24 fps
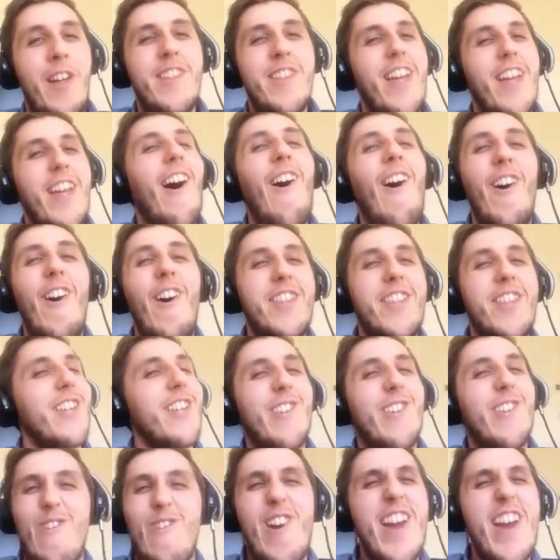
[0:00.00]
I was like, oh, this
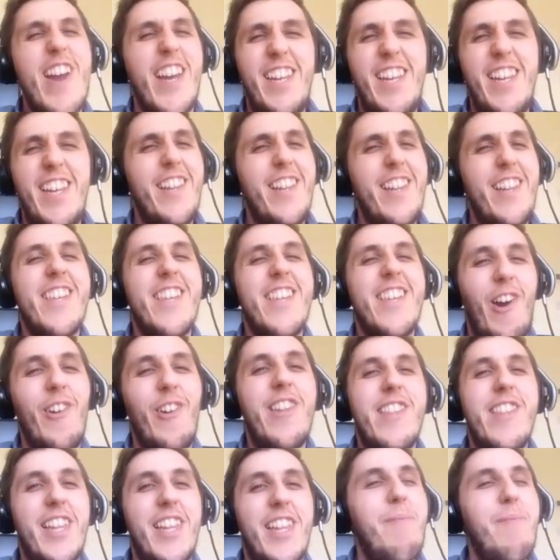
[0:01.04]
is great. You know, this is
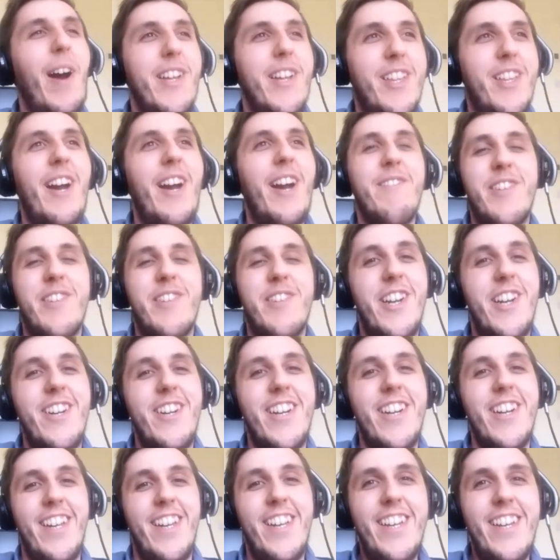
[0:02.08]
honestly my time to
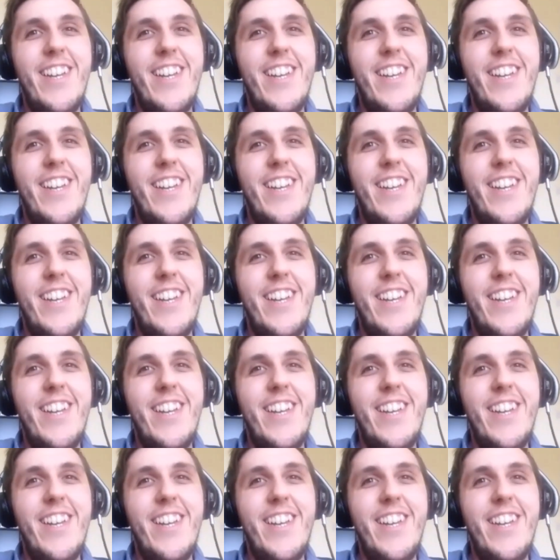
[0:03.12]
shine.